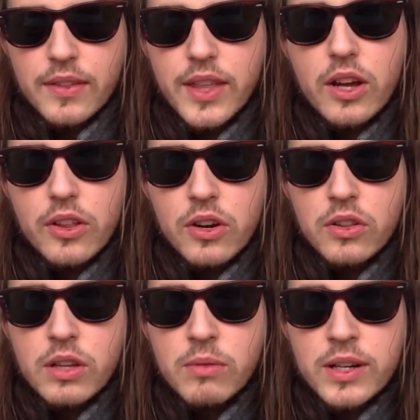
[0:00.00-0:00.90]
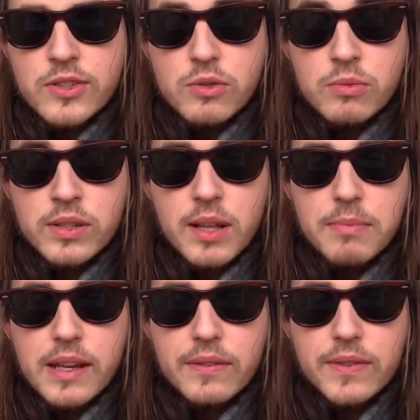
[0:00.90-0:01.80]
they are the only ones who will not
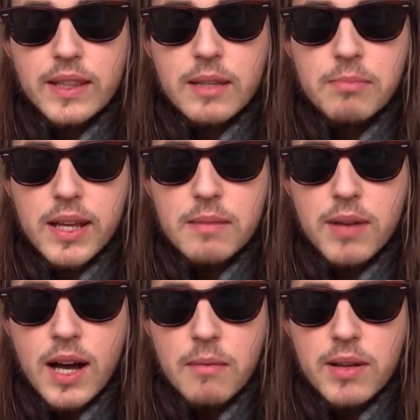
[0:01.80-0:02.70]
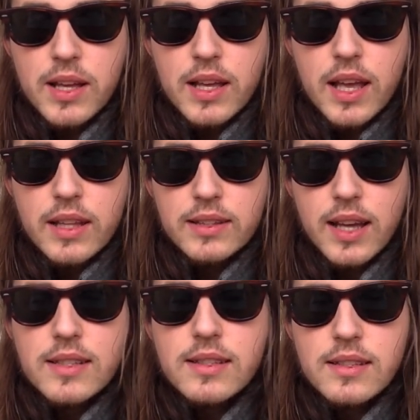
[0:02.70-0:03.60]
be affected by the bomb.
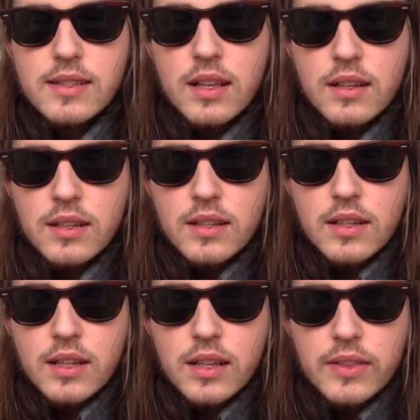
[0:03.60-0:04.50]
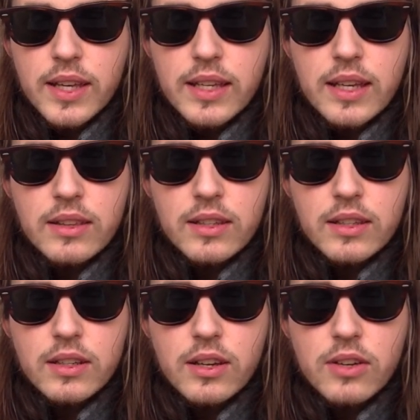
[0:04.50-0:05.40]
Thus, they can
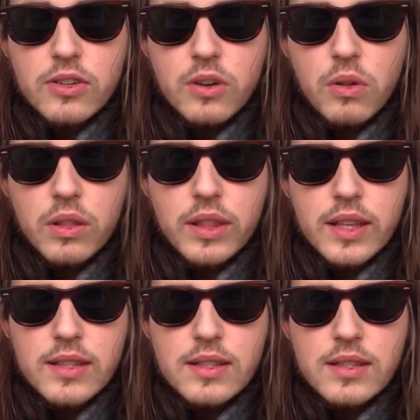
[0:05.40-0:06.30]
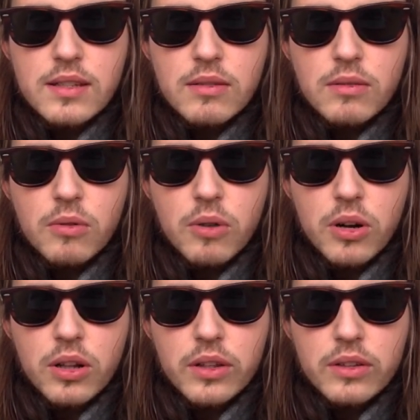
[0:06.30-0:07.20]
control this
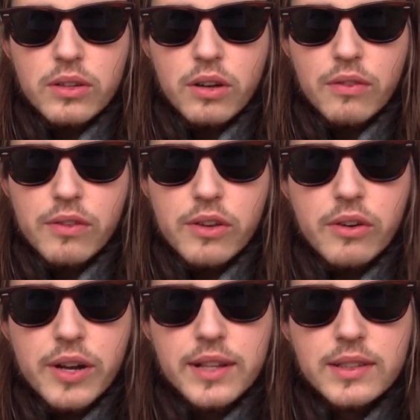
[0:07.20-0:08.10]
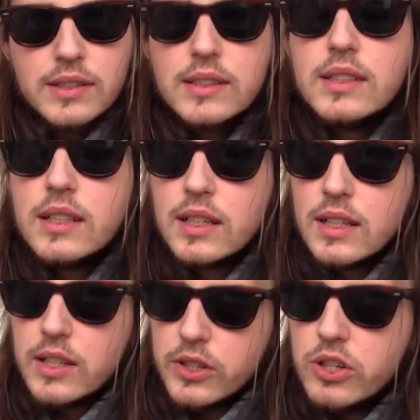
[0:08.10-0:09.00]
world of Fiore.
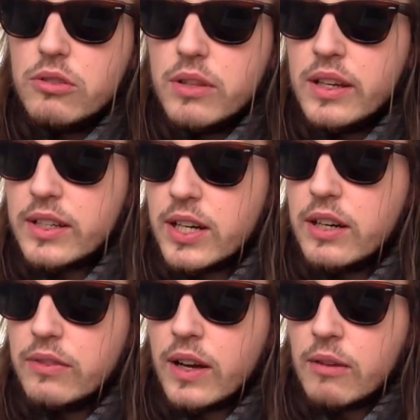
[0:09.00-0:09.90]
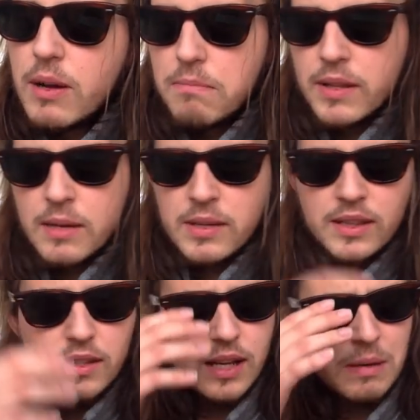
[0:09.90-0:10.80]
Truly a terrifying weapon. I
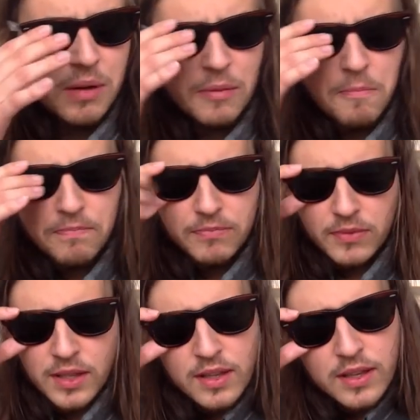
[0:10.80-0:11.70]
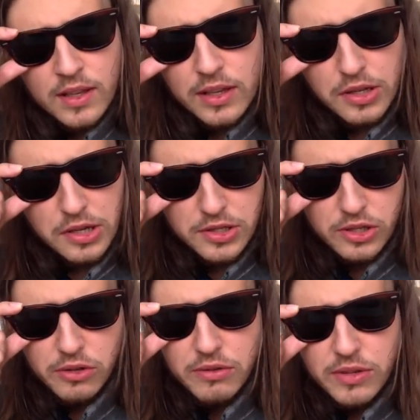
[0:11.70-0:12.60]
mean, come on.
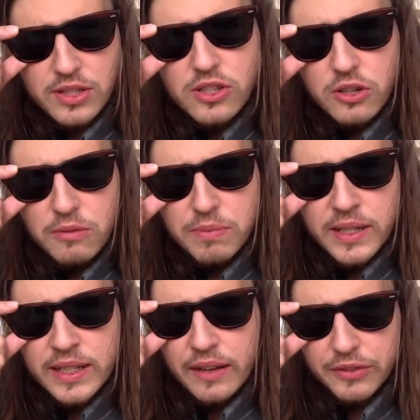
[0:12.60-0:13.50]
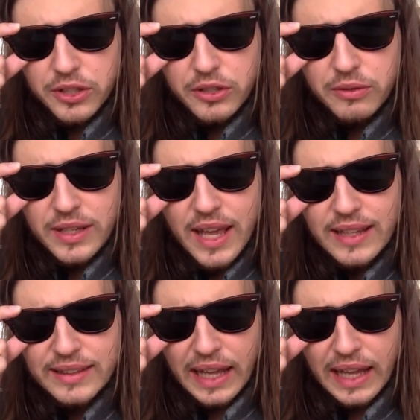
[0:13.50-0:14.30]
Yes, who is stupid enough to create